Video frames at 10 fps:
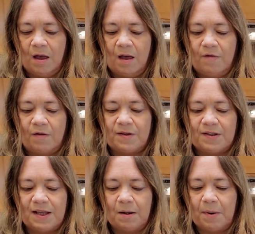You ever
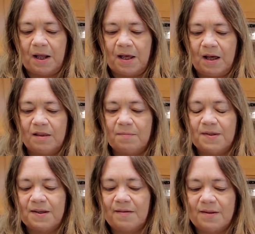seen anybody cut
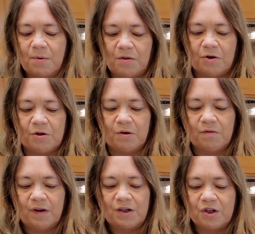themselves while they're doing
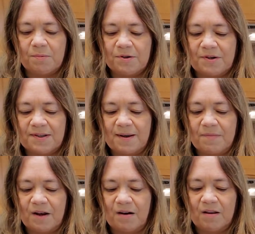vegetables or
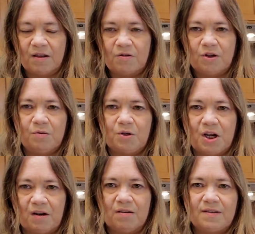something on the YouTube
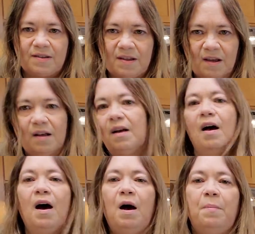channels?
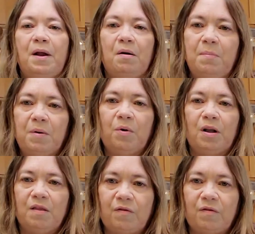I bet I'll be one of the